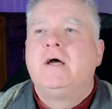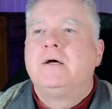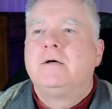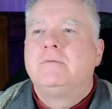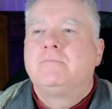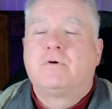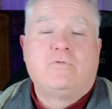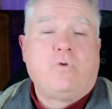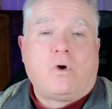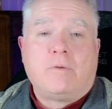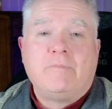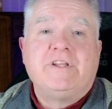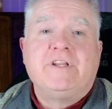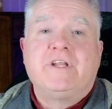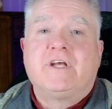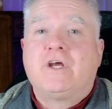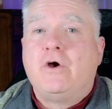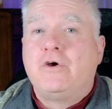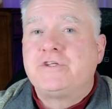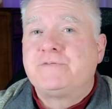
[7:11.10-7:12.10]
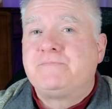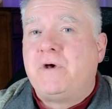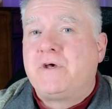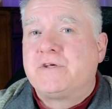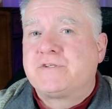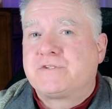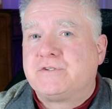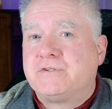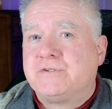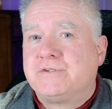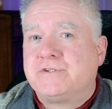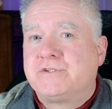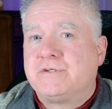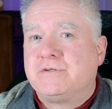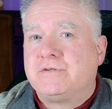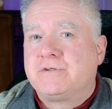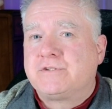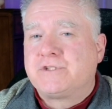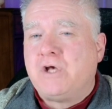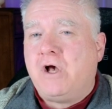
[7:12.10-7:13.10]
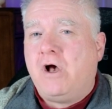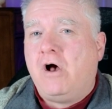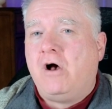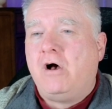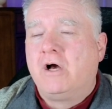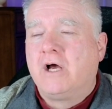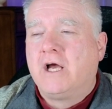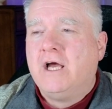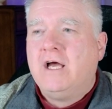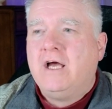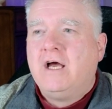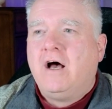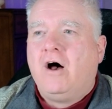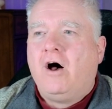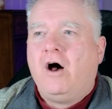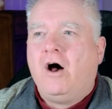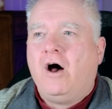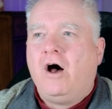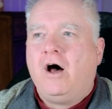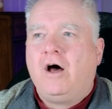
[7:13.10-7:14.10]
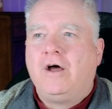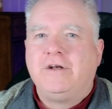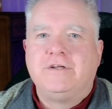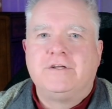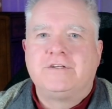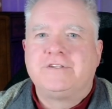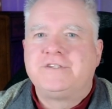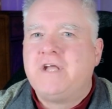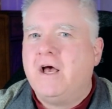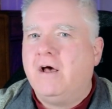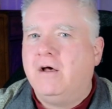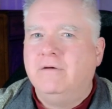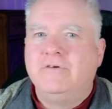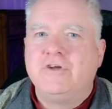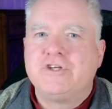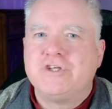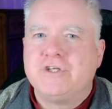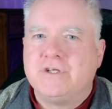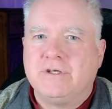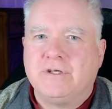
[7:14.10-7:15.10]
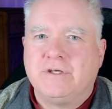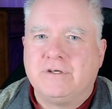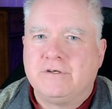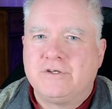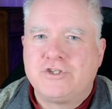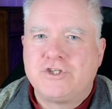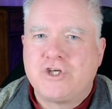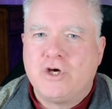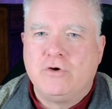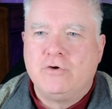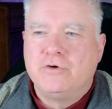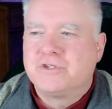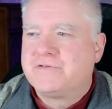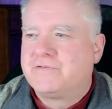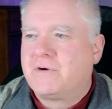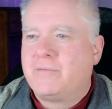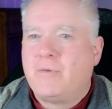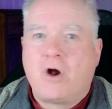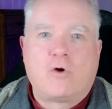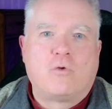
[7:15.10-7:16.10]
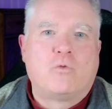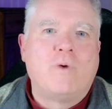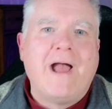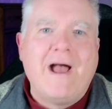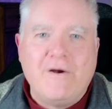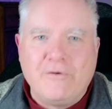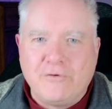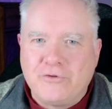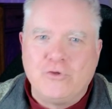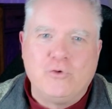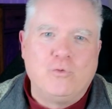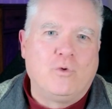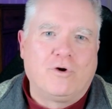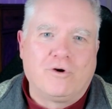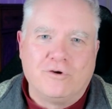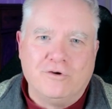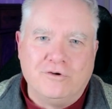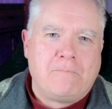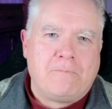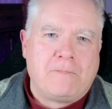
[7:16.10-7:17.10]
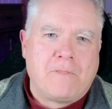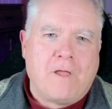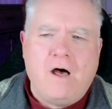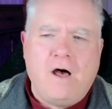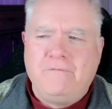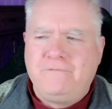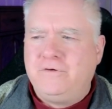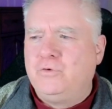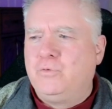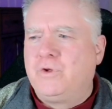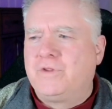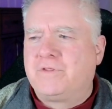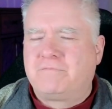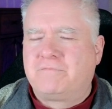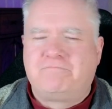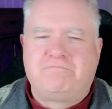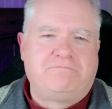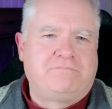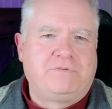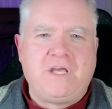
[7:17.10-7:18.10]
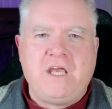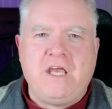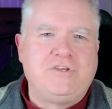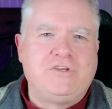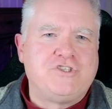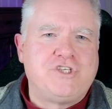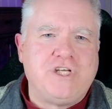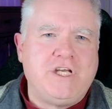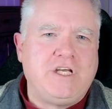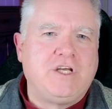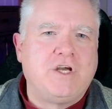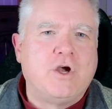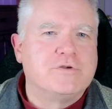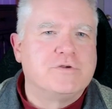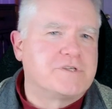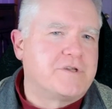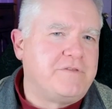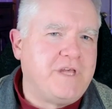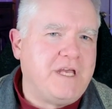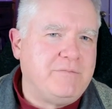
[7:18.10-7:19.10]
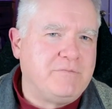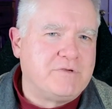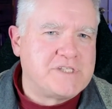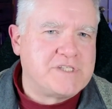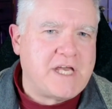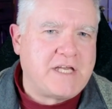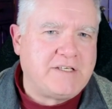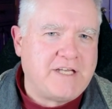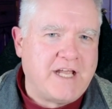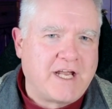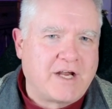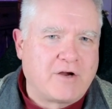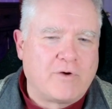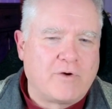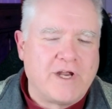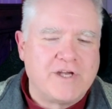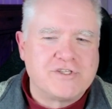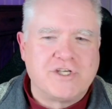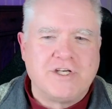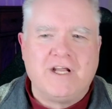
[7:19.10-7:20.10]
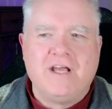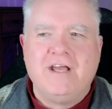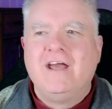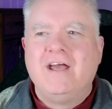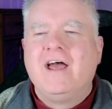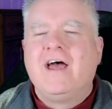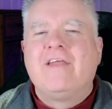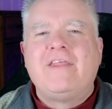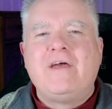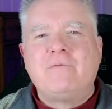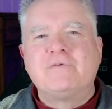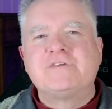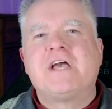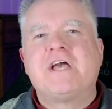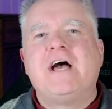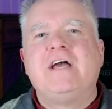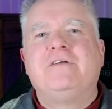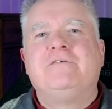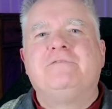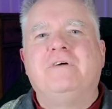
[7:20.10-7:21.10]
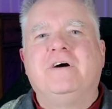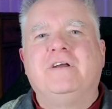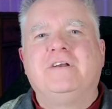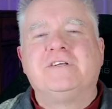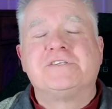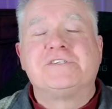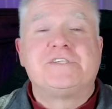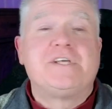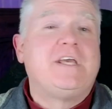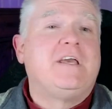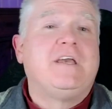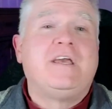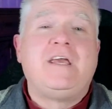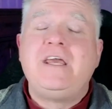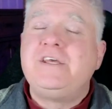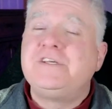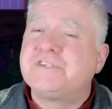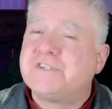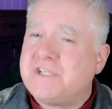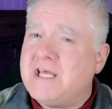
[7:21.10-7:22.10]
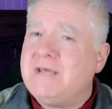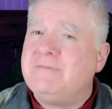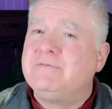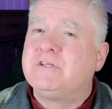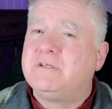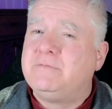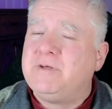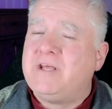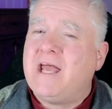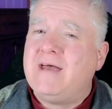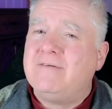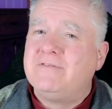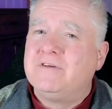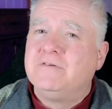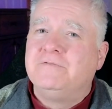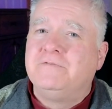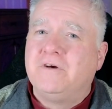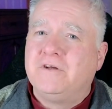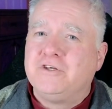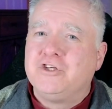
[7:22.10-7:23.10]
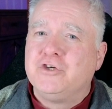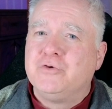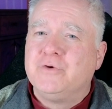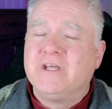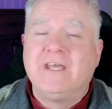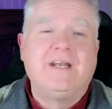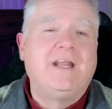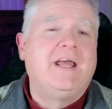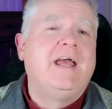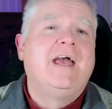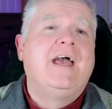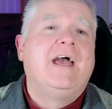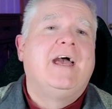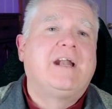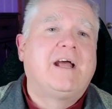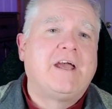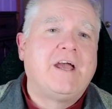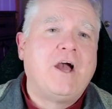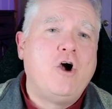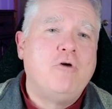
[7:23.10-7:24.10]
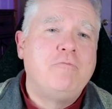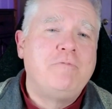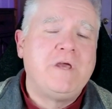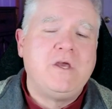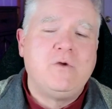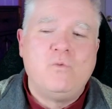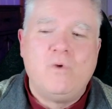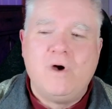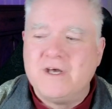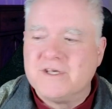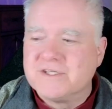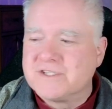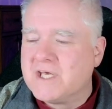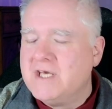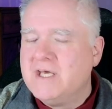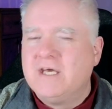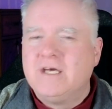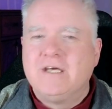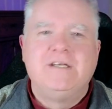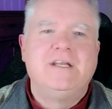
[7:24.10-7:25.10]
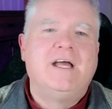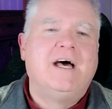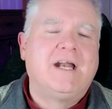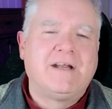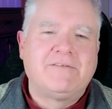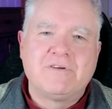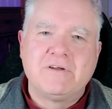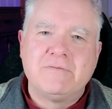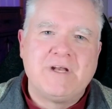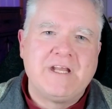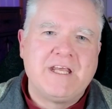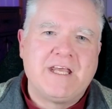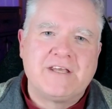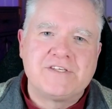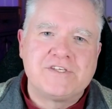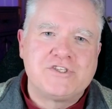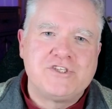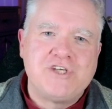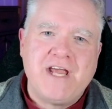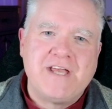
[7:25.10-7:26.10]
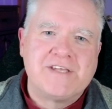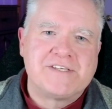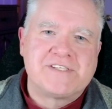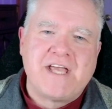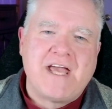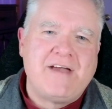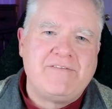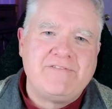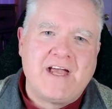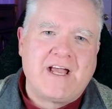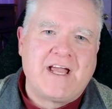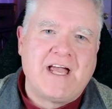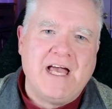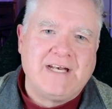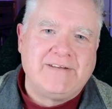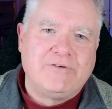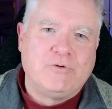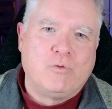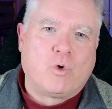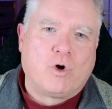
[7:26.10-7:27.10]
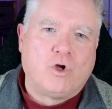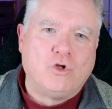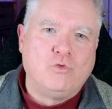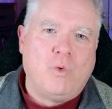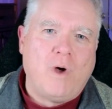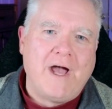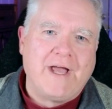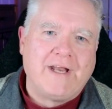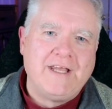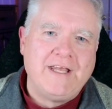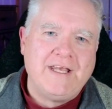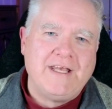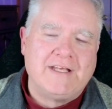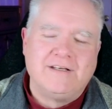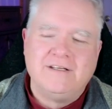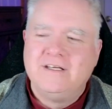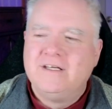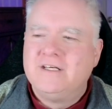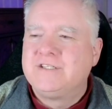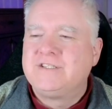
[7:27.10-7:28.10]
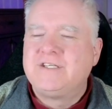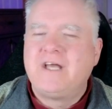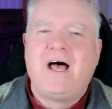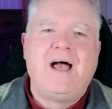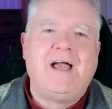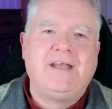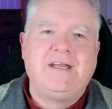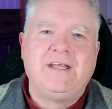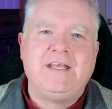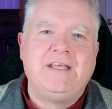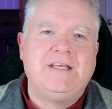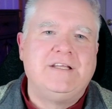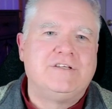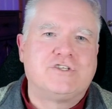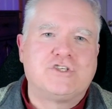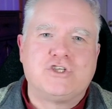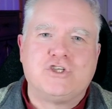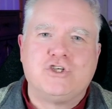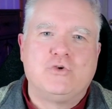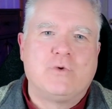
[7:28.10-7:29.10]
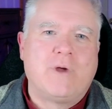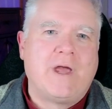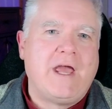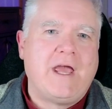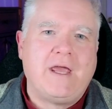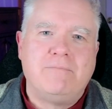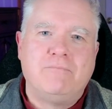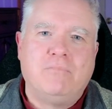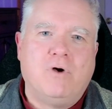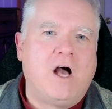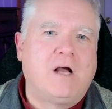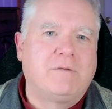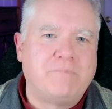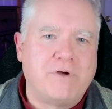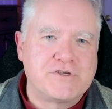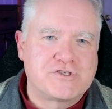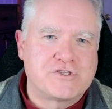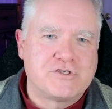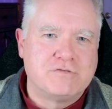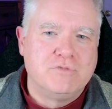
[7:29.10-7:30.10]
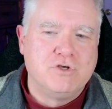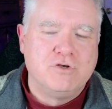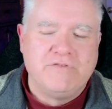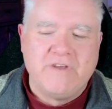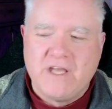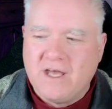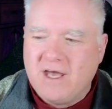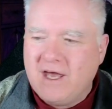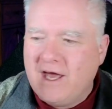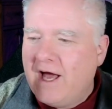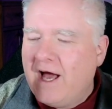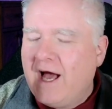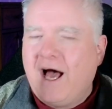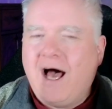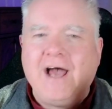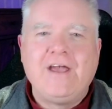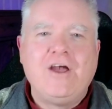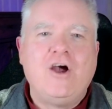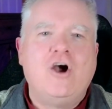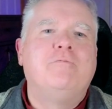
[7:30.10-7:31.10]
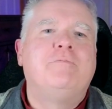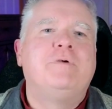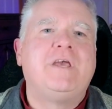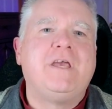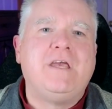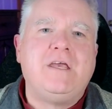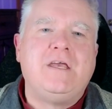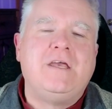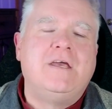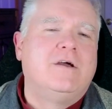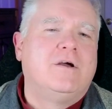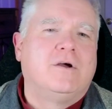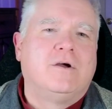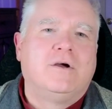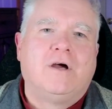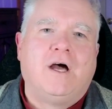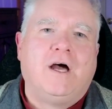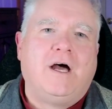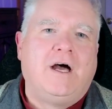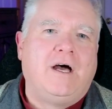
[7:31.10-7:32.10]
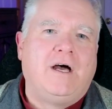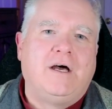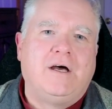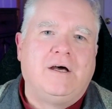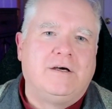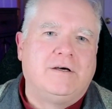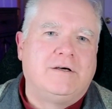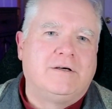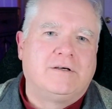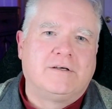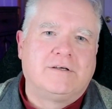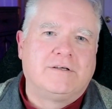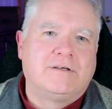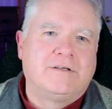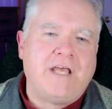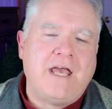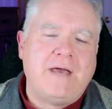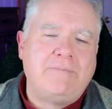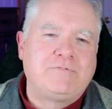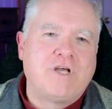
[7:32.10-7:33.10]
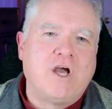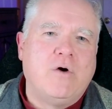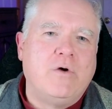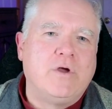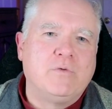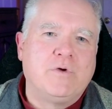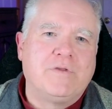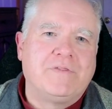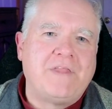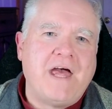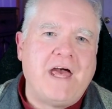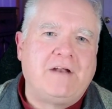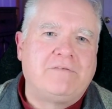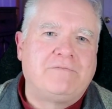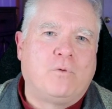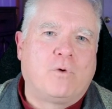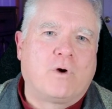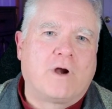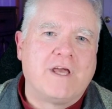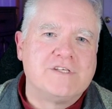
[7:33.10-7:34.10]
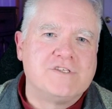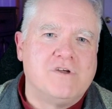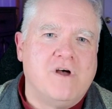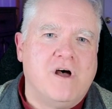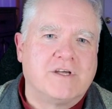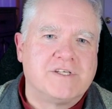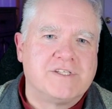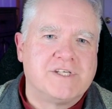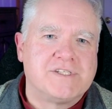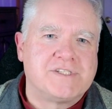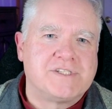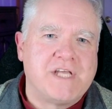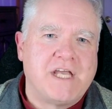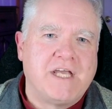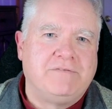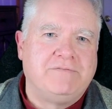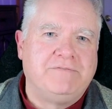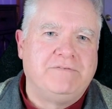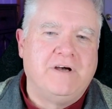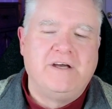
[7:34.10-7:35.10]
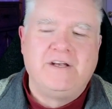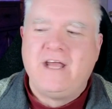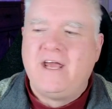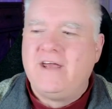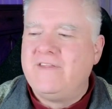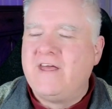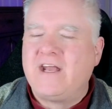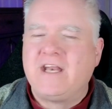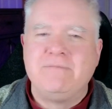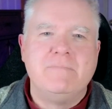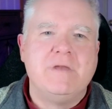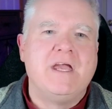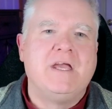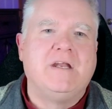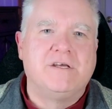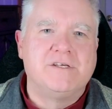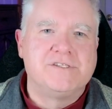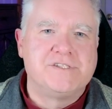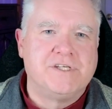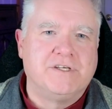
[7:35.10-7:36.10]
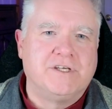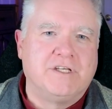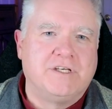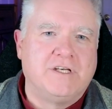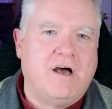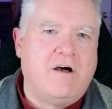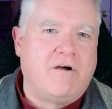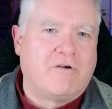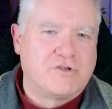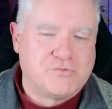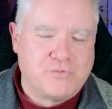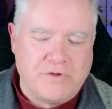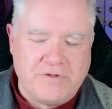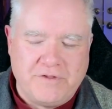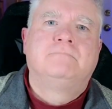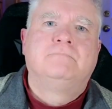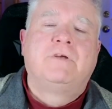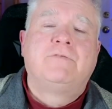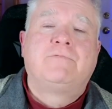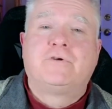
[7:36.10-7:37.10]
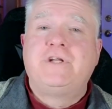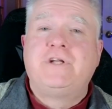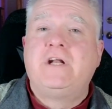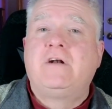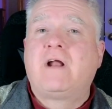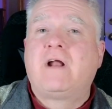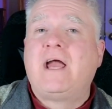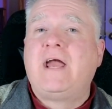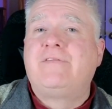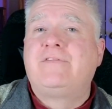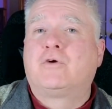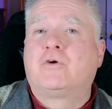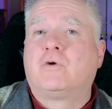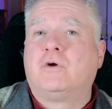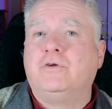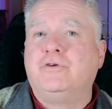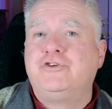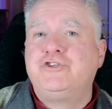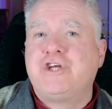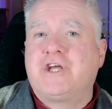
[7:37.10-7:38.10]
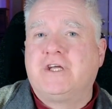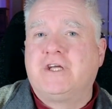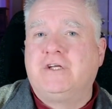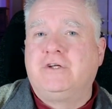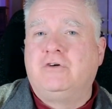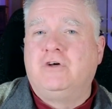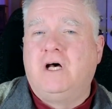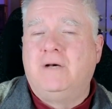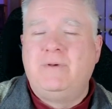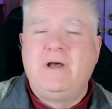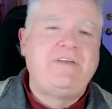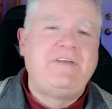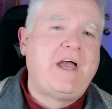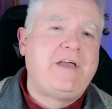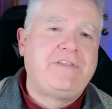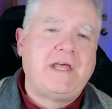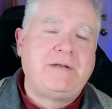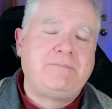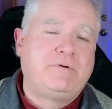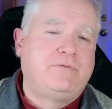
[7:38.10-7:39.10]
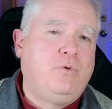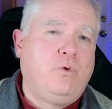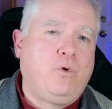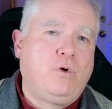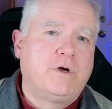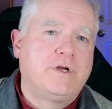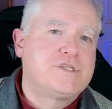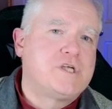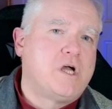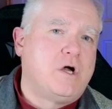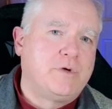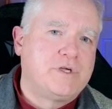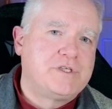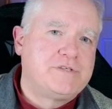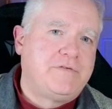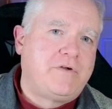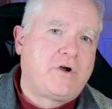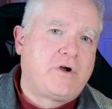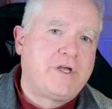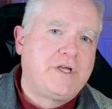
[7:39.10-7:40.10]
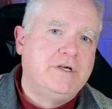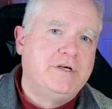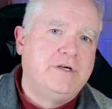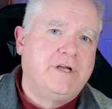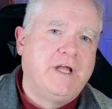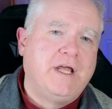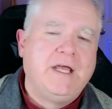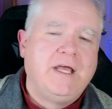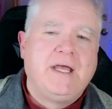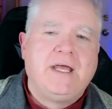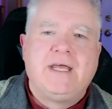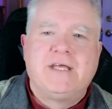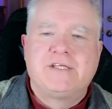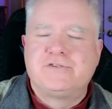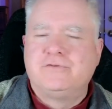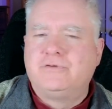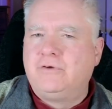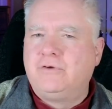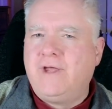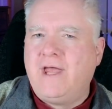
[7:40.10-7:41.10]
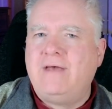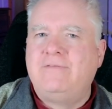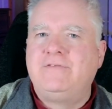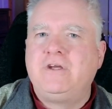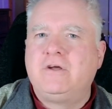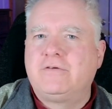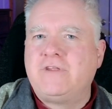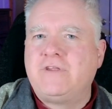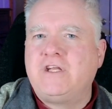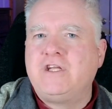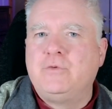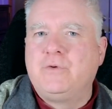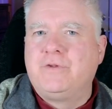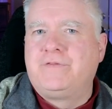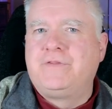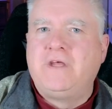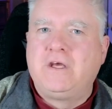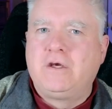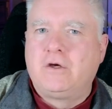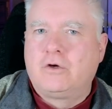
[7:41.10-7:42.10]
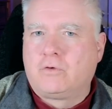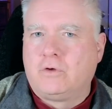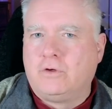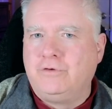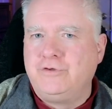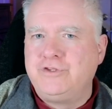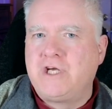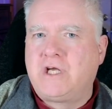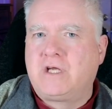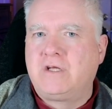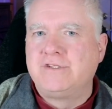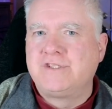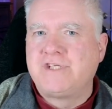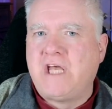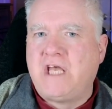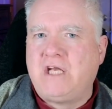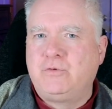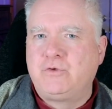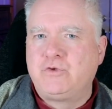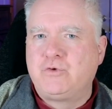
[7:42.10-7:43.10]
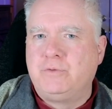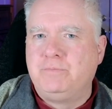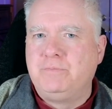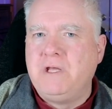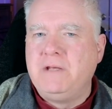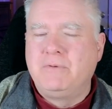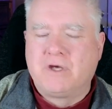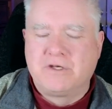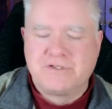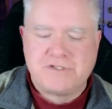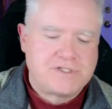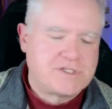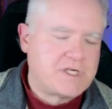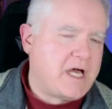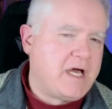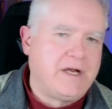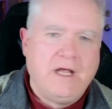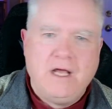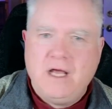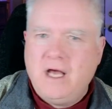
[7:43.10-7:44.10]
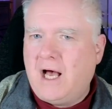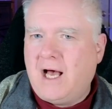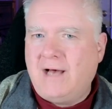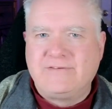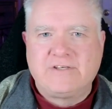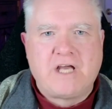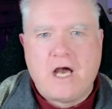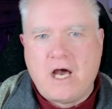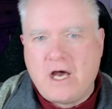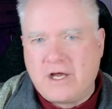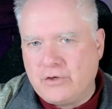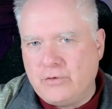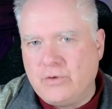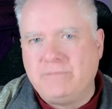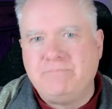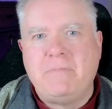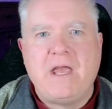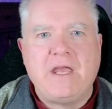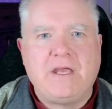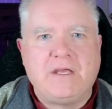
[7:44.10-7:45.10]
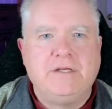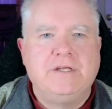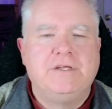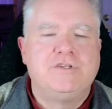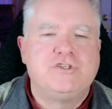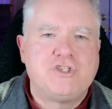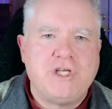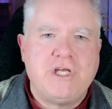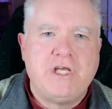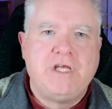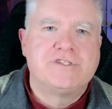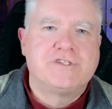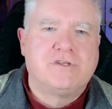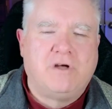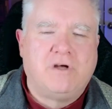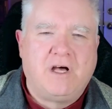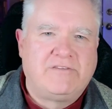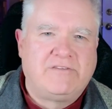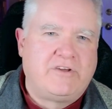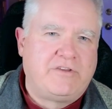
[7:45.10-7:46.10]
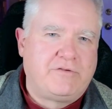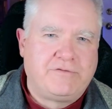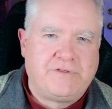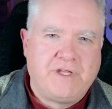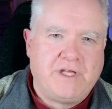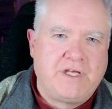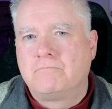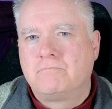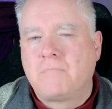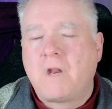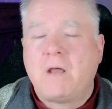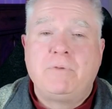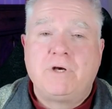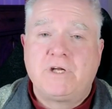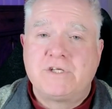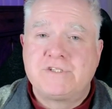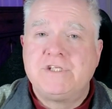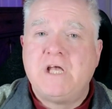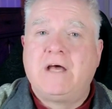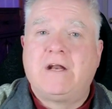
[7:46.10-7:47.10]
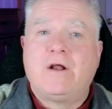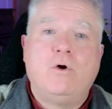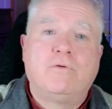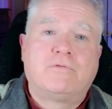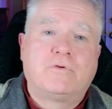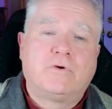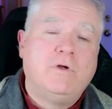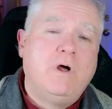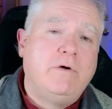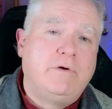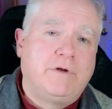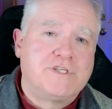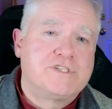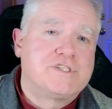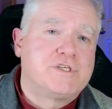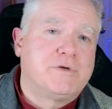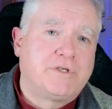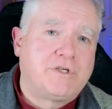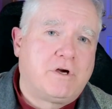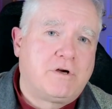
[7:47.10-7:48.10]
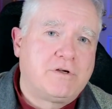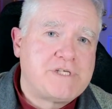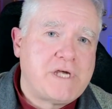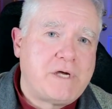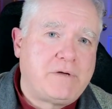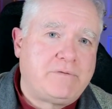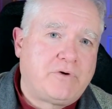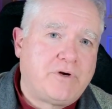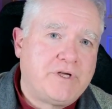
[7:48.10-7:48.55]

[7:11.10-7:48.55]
performing the Ghostbusters song on television shows from around the world, often with kitschy ghost themed set decoration. That was kind of fun to see. He seemed to be having fun doing it, and I hope he was. Not everybody gets a chance to have that kind of a worldwide hit tied into a blockbuster movie. I hope he uh, kept going with that for as long as it stayed fun and that he made a zillion dollars with it. For dinner, I had the grilled chicken club. I've had that before and it's always very good. It's a little heavier than you would think a grilled chicken sandwich would be because it's got avocado and bacon and cheese and a lot of other things, but it's not overloaded, so it turns out very